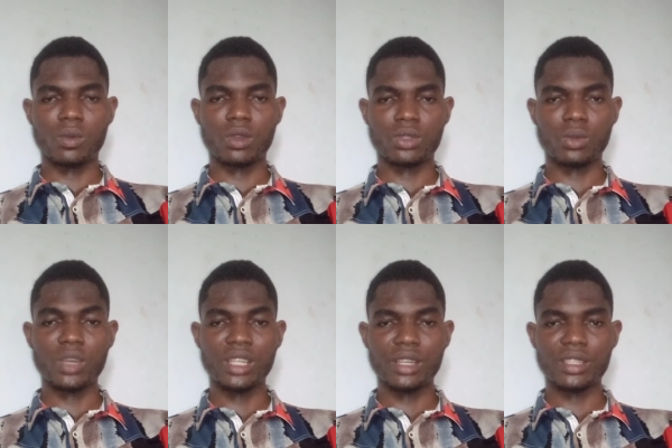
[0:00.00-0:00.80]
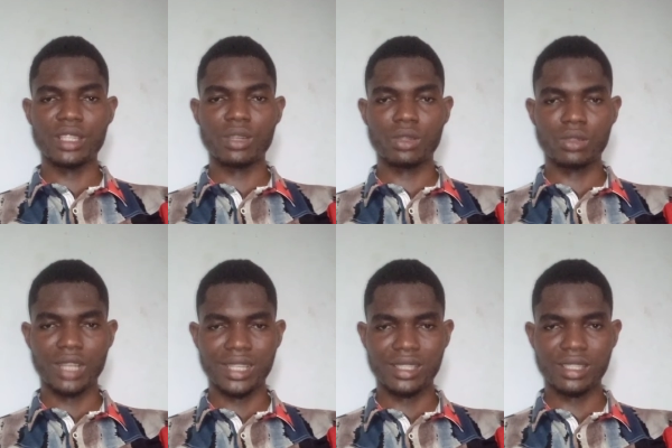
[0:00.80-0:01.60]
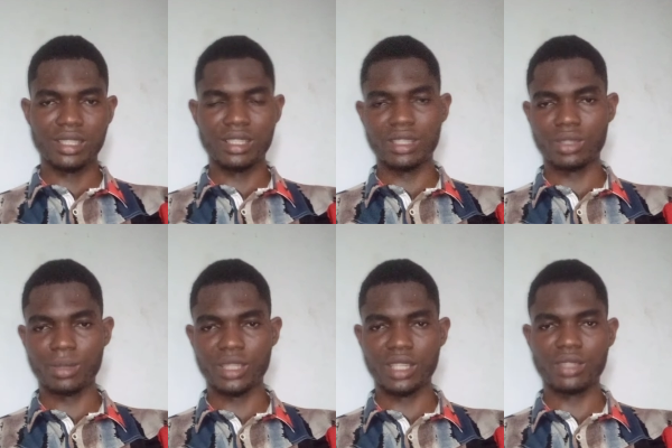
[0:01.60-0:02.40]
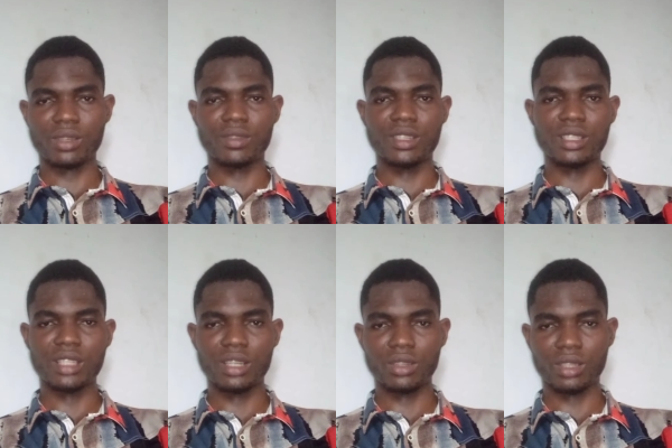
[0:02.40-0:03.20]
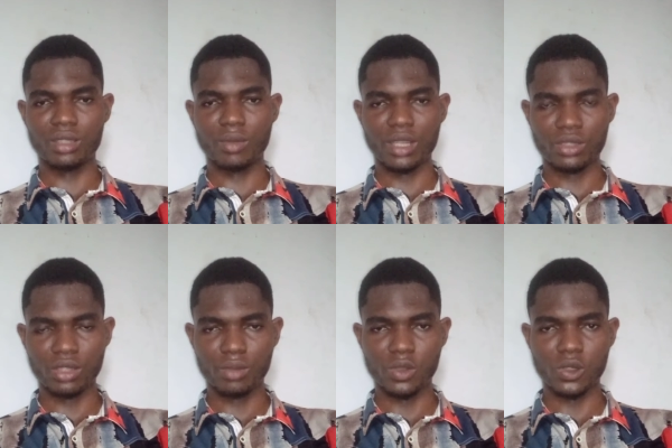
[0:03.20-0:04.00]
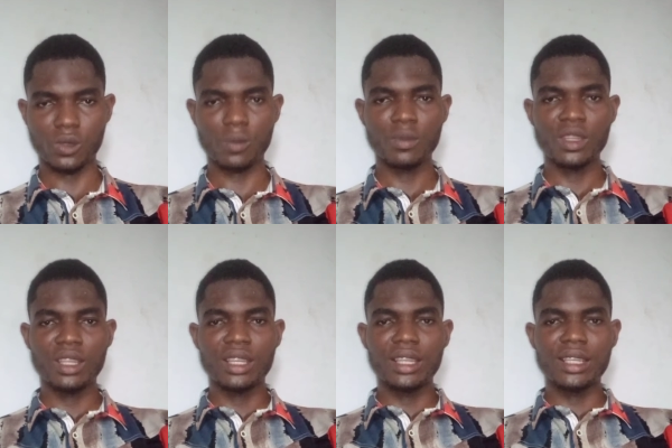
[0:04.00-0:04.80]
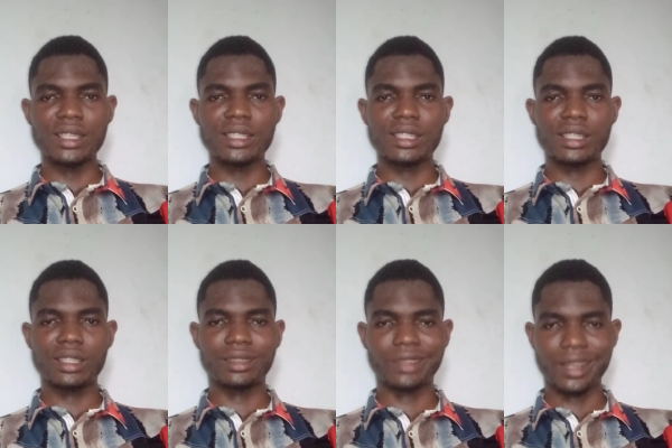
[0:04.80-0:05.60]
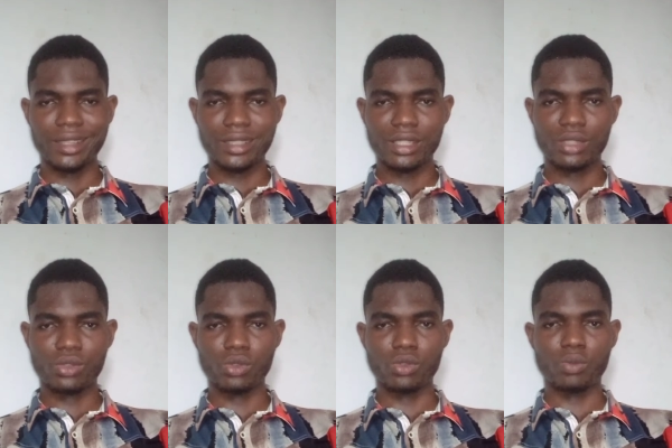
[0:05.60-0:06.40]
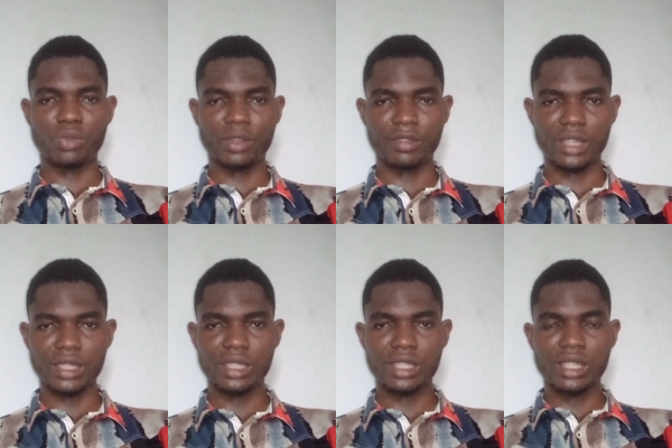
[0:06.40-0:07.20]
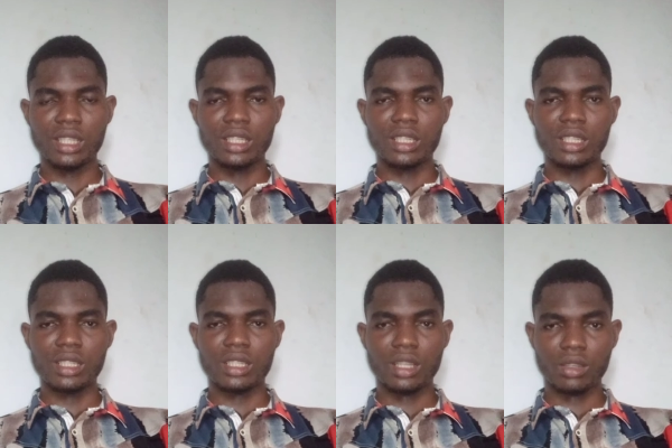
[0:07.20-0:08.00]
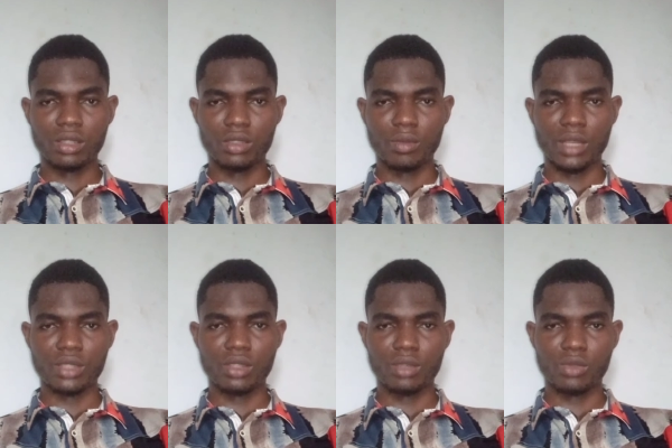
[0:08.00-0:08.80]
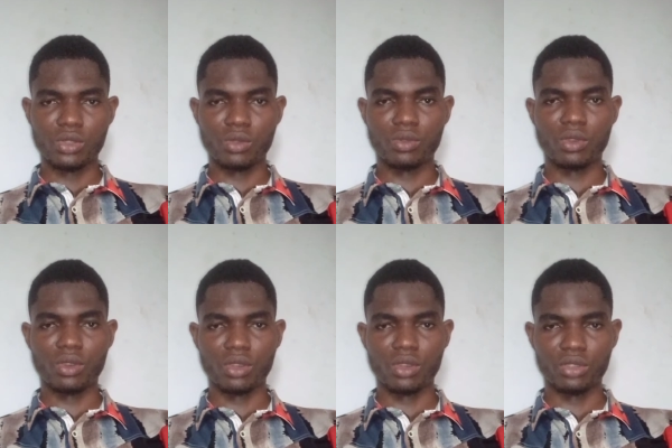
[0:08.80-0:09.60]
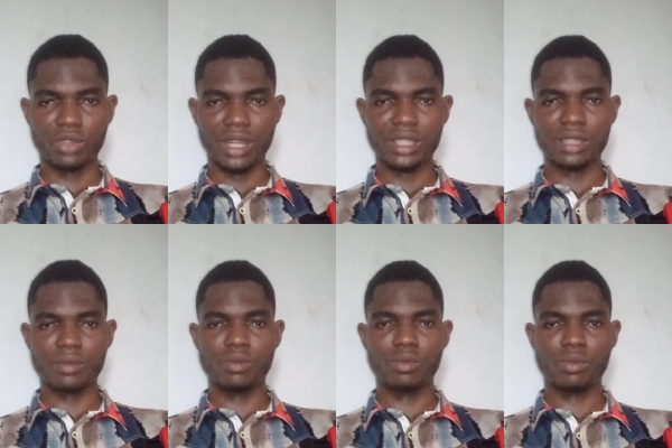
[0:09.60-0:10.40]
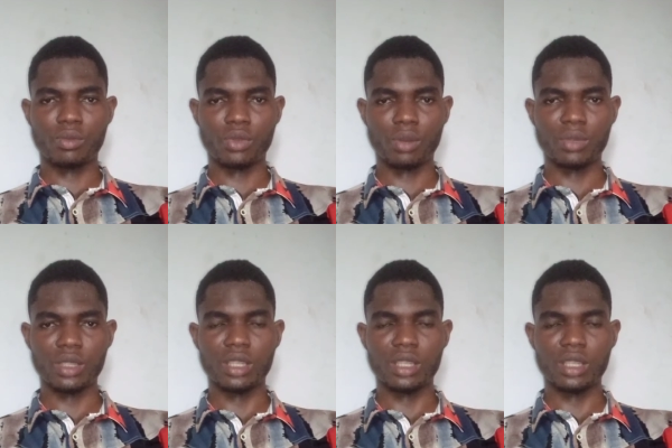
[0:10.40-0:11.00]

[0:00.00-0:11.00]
Also, when there is a nodular cyst in the substance of the sternocleidomastoid muscle, it tends to prevent the sternocleidomastoid muscle from contracting properly.